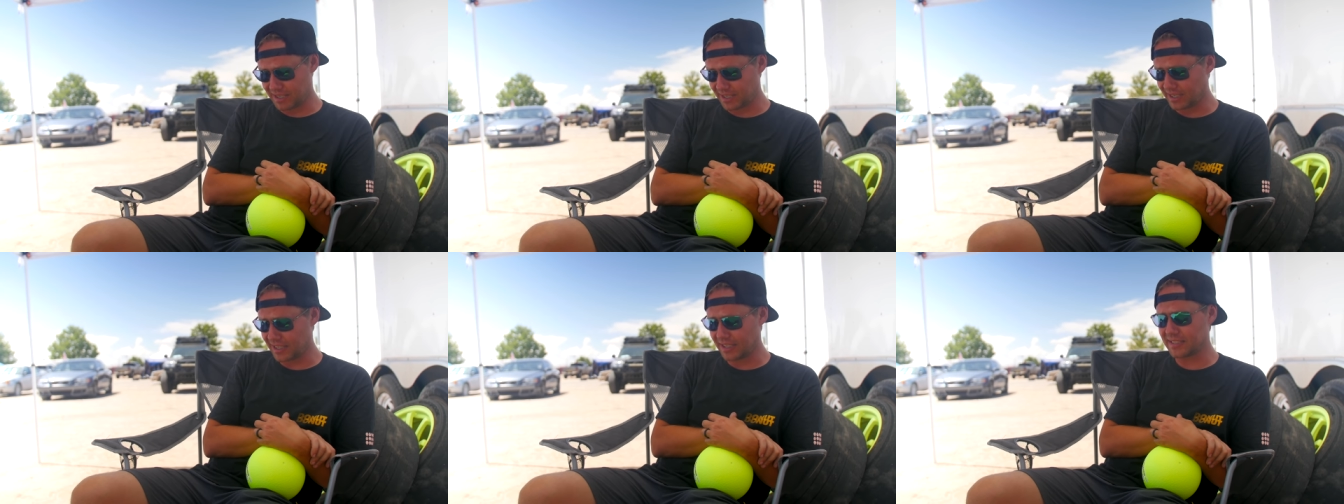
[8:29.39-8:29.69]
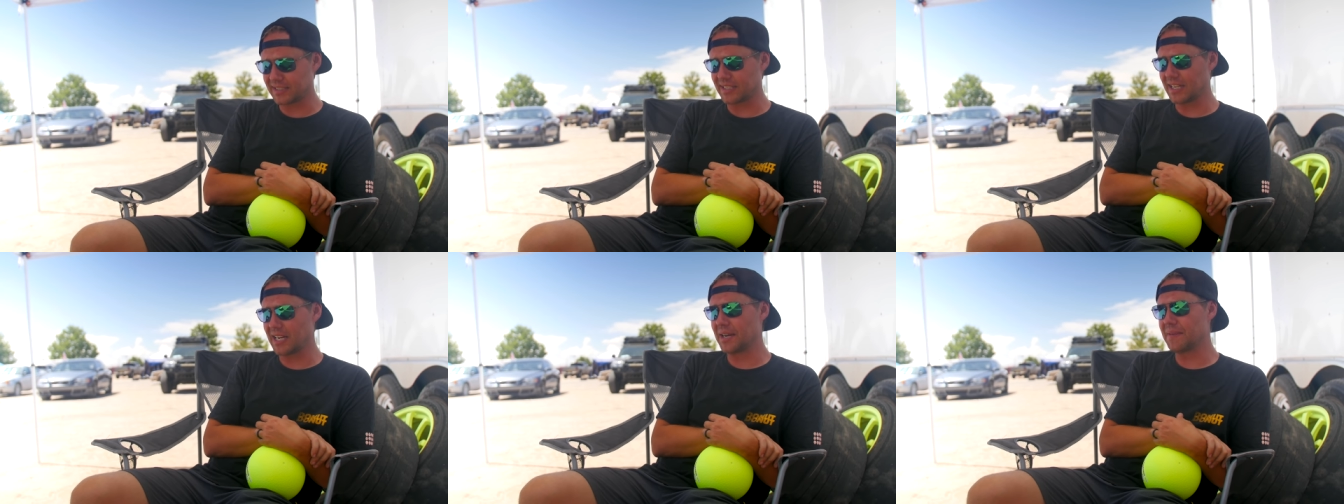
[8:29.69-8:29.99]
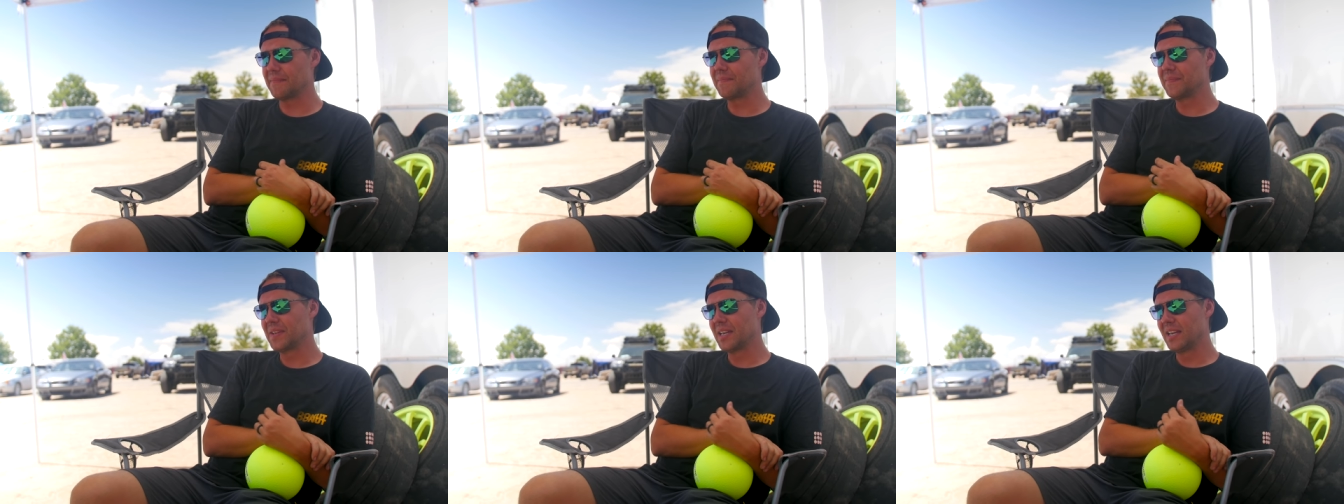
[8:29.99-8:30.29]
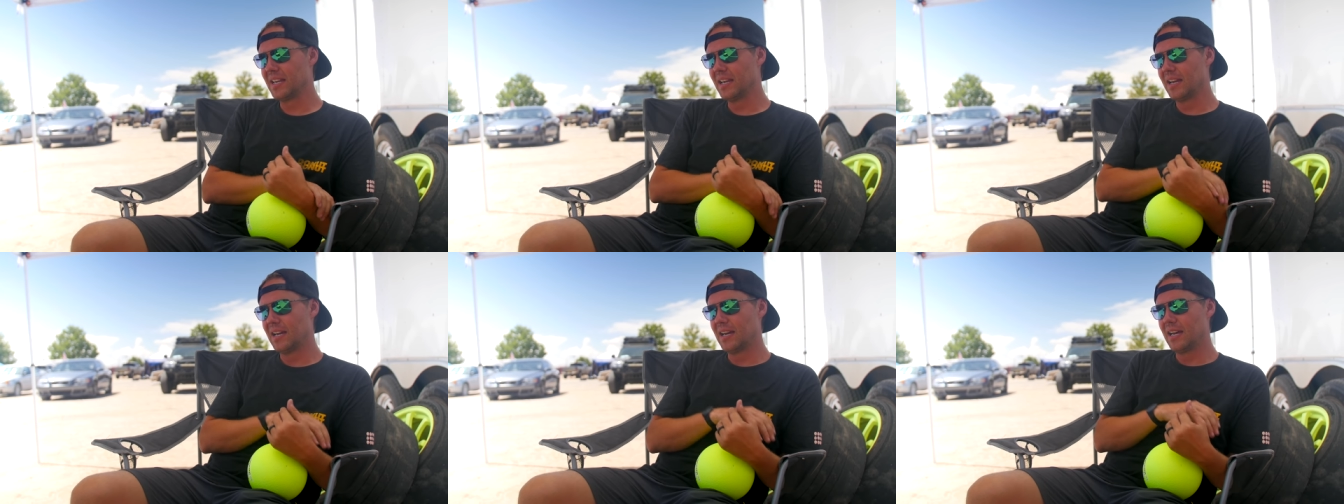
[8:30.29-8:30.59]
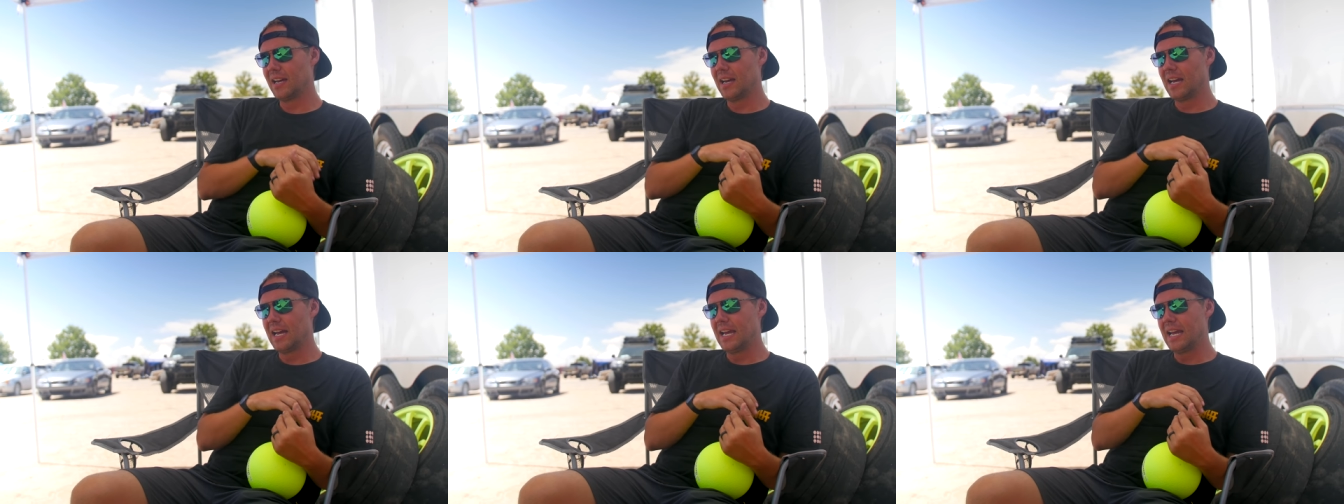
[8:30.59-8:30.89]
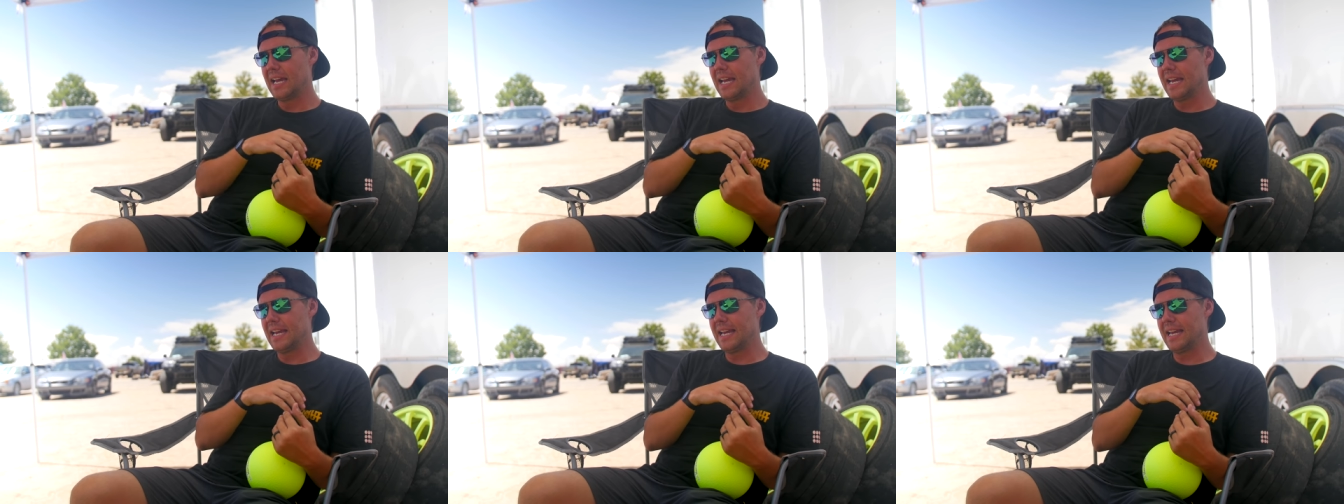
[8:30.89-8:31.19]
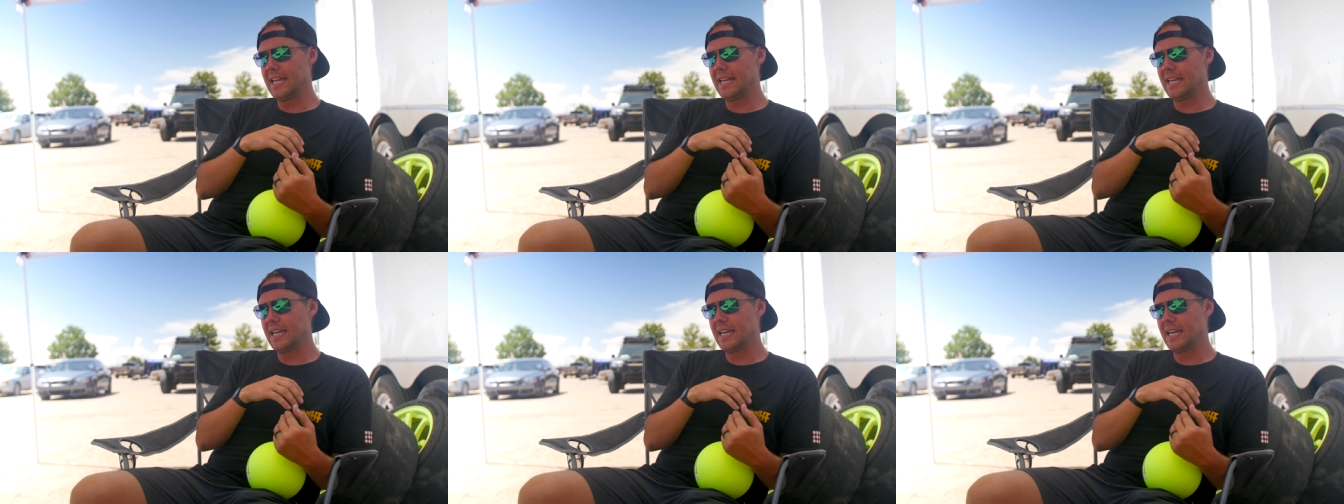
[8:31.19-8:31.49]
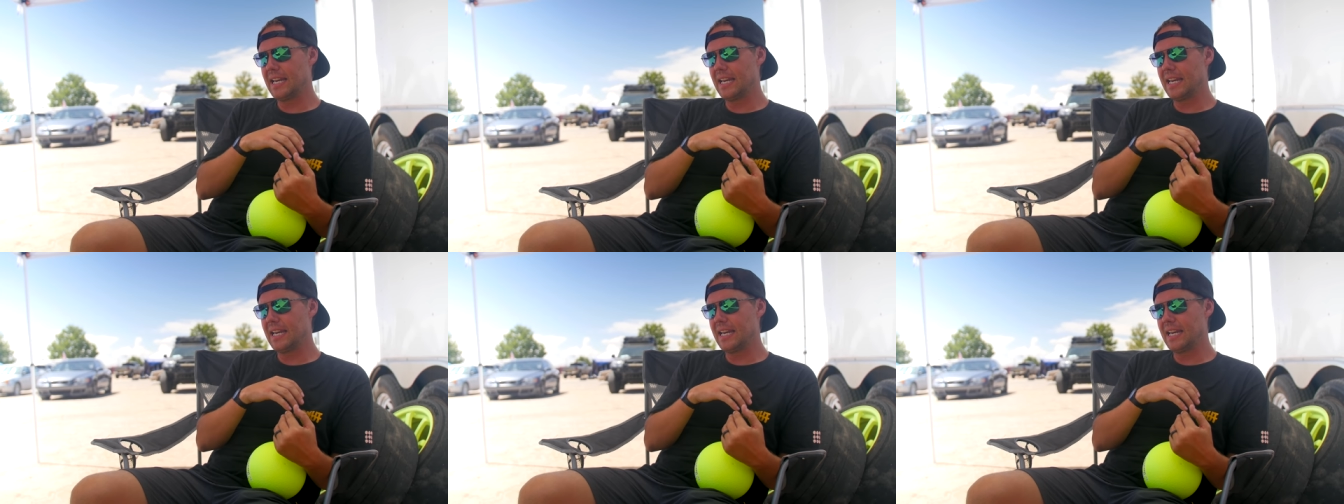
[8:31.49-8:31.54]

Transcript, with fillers: Like I said, it